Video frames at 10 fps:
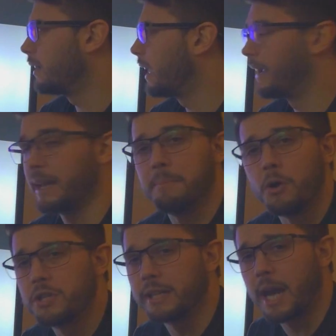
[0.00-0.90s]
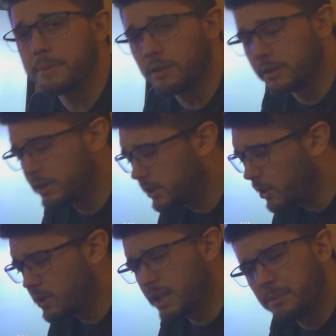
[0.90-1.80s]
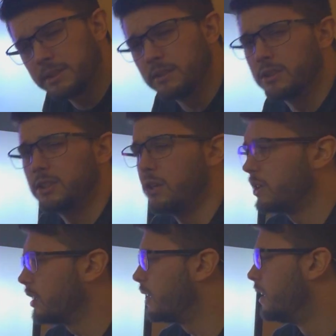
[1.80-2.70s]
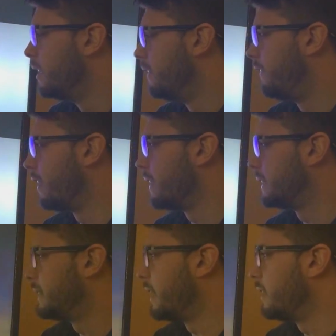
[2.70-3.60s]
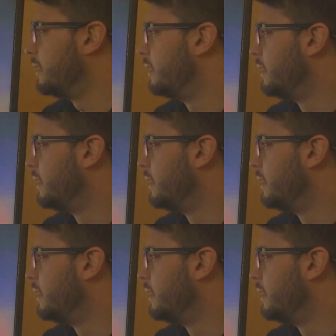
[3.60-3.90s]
Again, motion capture looks so seamless, it looks so good. Very excited.